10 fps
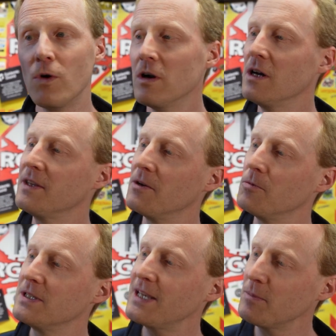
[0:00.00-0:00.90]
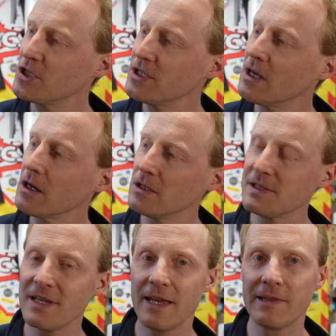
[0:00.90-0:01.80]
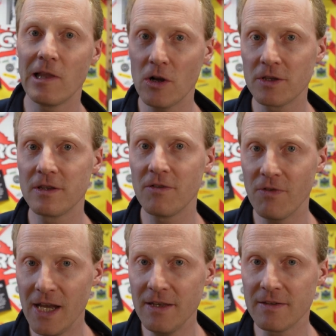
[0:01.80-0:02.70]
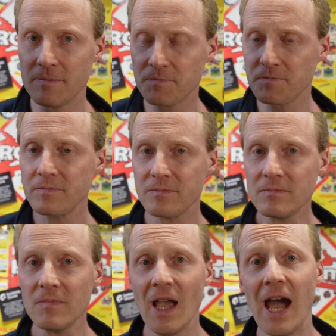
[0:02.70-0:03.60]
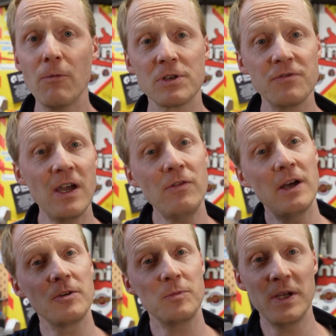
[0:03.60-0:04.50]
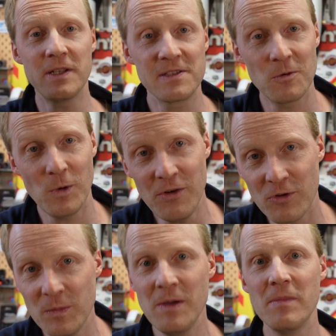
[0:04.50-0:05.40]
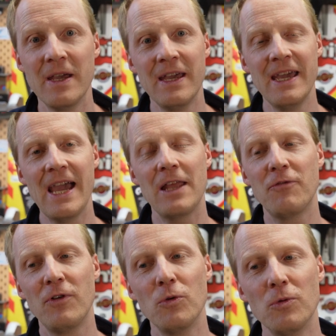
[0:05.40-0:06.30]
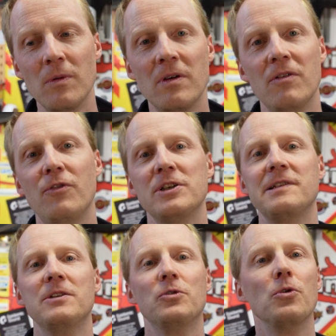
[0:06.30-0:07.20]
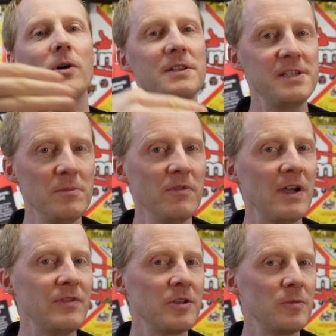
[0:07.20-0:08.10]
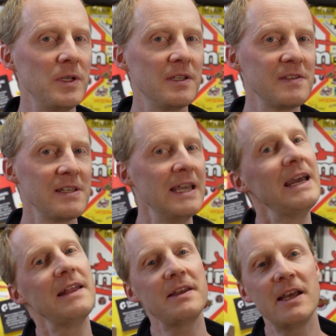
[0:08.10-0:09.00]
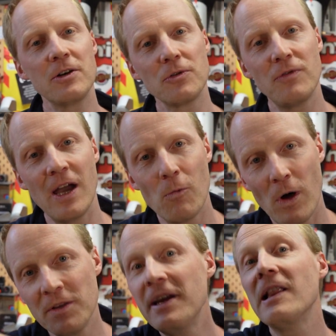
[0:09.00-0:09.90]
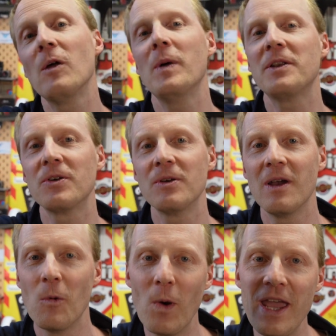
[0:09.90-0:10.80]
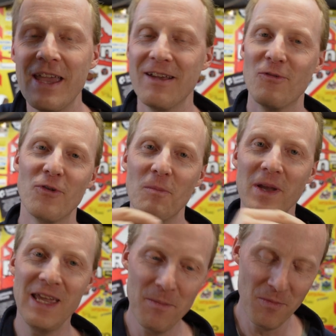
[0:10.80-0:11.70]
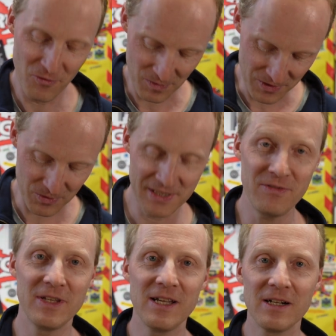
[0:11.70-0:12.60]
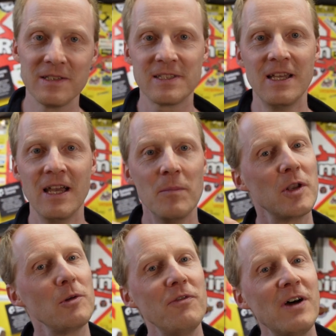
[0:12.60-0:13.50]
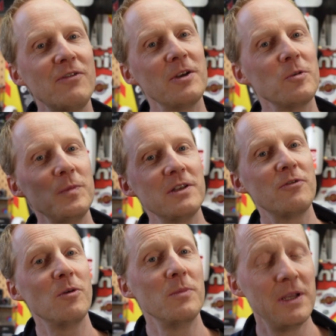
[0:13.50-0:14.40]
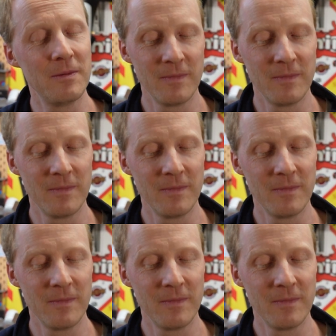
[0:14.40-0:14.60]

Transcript: wore the reception goggles and logged the flight. I was 500 meters away from him and flew firstly towards him, 500 meters. And then I could fly 1 kilometer away from him, from the receiving goggles, but only 500 meters from me.